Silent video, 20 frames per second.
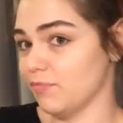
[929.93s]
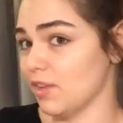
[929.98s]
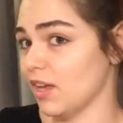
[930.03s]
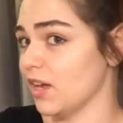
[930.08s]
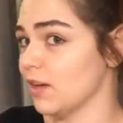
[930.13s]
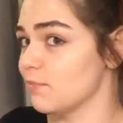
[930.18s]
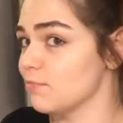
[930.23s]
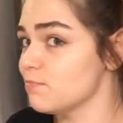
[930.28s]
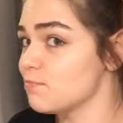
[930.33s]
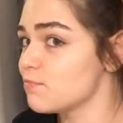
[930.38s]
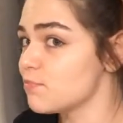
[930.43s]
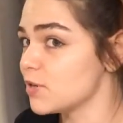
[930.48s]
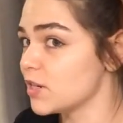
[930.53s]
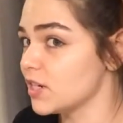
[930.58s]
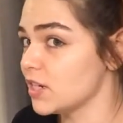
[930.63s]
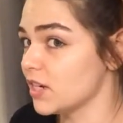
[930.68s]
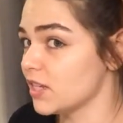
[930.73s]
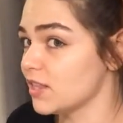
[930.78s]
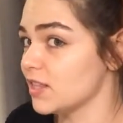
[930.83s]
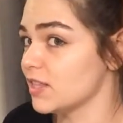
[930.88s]
I'm
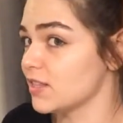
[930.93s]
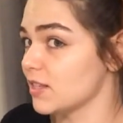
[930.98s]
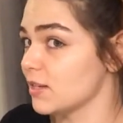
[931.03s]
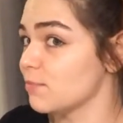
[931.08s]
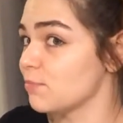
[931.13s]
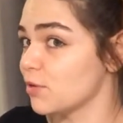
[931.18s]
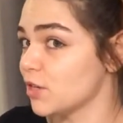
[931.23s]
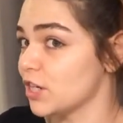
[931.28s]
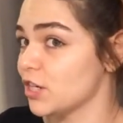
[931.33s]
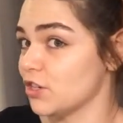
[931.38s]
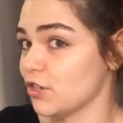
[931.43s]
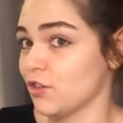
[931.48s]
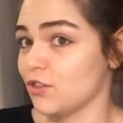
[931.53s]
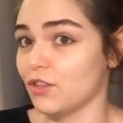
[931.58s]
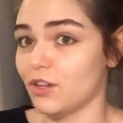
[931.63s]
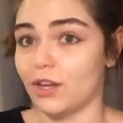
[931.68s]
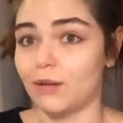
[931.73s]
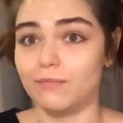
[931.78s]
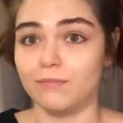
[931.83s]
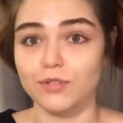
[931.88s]
pretty sure
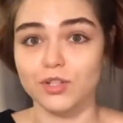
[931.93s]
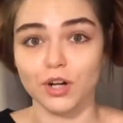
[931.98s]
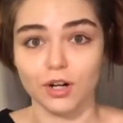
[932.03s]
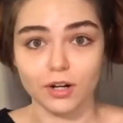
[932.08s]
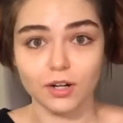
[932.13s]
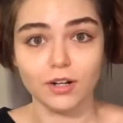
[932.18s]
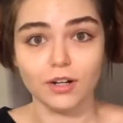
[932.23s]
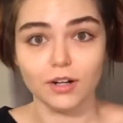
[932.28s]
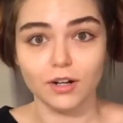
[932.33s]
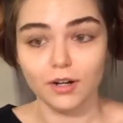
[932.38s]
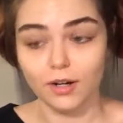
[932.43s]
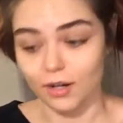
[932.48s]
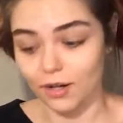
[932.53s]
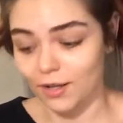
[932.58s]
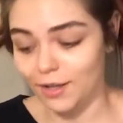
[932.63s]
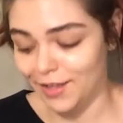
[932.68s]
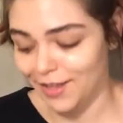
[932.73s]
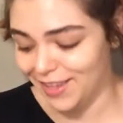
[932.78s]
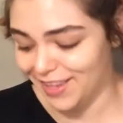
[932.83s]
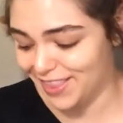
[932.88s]
that I'm darker
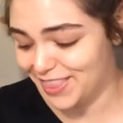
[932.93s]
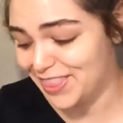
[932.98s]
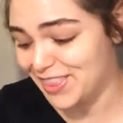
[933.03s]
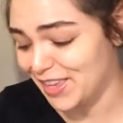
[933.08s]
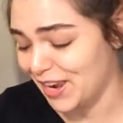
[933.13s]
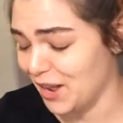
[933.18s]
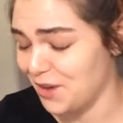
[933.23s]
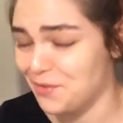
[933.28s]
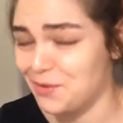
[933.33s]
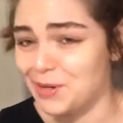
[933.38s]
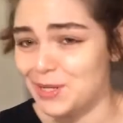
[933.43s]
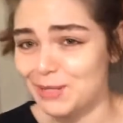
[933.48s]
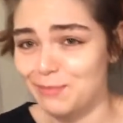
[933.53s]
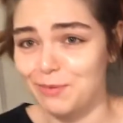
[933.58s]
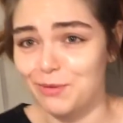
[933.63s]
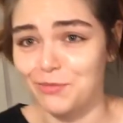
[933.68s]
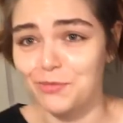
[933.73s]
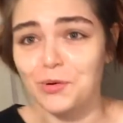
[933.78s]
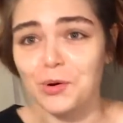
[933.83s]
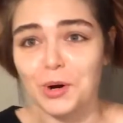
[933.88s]
than I was
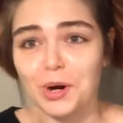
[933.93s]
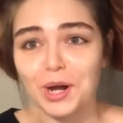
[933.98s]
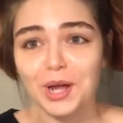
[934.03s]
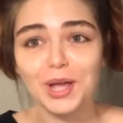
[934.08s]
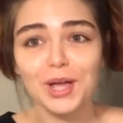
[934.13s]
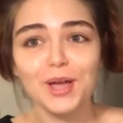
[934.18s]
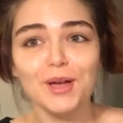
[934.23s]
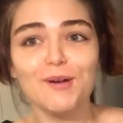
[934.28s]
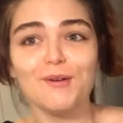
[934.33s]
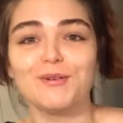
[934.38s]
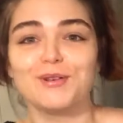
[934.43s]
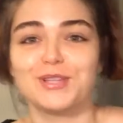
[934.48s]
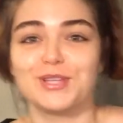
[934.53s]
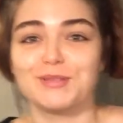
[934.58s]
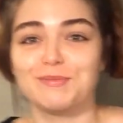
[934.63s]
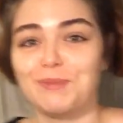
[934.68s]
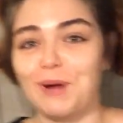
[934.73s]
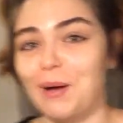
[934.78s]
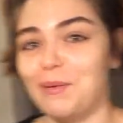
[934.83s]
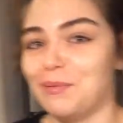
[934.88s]
before, which
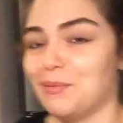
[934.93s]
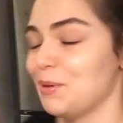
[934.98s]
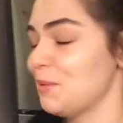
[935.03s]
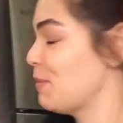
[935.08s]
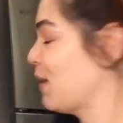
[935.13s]
is probably